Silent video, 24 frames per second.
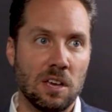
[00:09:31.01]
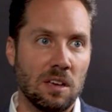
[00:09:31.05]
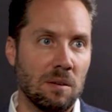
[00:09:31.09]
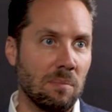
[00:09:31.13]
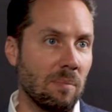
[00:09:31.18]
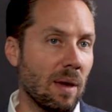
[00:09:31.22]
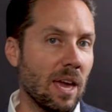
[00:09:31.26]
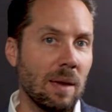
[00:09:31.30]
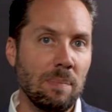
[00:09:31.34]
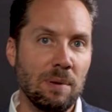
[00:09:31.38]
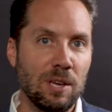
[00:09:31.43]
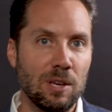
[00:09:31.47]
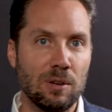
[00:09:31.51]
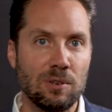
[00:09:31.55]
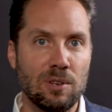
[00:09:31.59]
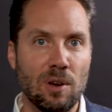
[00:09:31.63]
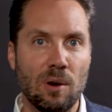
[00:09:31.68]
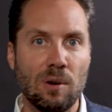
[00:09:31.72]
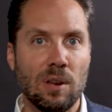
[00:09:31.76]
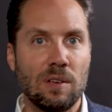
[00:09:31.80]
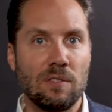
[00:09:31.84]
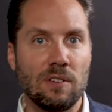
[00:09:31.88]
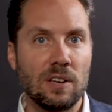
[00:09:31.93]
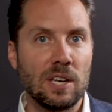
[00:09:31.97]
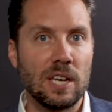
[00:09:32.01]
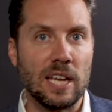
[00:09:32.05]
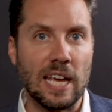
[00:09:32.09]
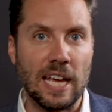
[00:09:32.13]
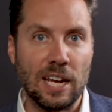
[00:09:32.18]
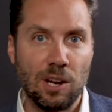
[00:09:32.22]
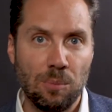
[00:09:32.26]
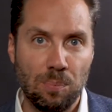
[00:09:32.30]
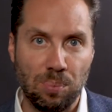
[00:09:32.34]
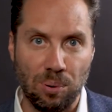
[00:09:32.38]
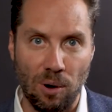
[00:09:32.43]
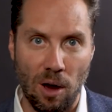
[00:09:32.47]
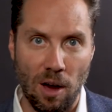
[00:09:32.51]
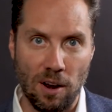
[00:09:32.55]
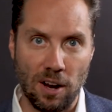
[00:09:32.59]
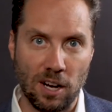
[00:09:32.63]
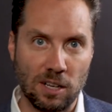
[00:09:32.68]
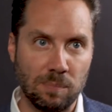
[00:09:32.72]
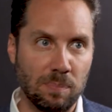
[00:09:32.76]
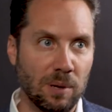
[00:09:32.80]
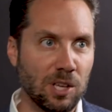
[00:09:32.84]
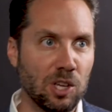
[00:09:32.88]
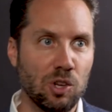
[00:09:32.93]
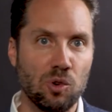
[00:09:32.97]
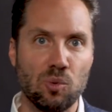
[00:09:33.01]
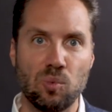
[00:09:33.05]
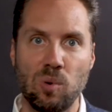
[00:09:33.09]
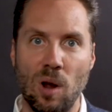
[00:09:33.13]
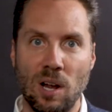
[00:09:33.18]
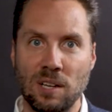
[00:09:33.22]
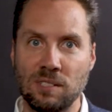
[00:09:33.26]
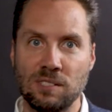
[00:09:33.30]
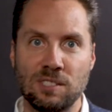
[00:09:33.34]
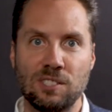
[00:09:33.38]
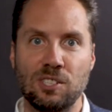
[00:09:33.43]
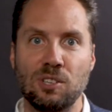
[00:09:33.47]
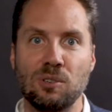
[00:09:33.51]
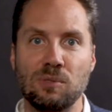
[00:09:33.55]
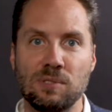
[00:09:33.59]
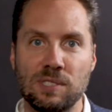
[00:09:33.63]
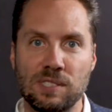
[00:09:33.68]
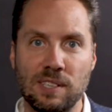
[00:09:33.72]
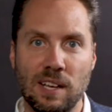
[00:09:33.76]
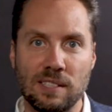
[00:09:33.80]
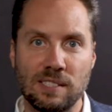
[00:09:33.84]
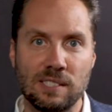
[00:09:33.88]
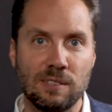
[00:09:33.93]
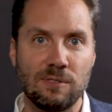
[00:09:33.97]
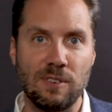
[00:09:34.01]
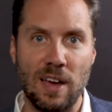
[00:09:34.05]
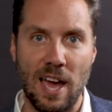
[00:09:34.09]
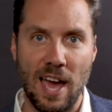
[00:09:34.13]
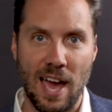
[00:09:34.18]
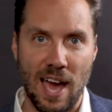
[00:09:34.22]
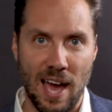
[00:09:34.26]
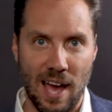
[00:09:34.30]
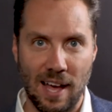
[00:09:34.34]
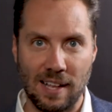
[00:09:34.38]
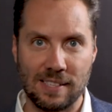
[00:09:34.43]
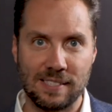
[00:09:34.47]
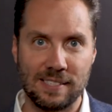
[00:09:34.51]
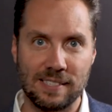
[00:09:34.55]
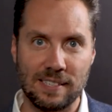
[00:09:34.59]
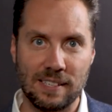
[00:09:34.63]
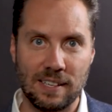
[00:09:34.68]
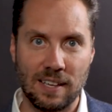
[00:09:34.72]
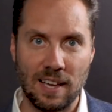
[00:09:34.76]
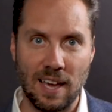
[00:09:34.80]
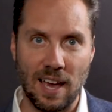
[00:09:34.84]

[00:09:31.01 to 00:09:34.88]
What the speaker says: Maybe you don't even need a product, but you run 2 sets of ads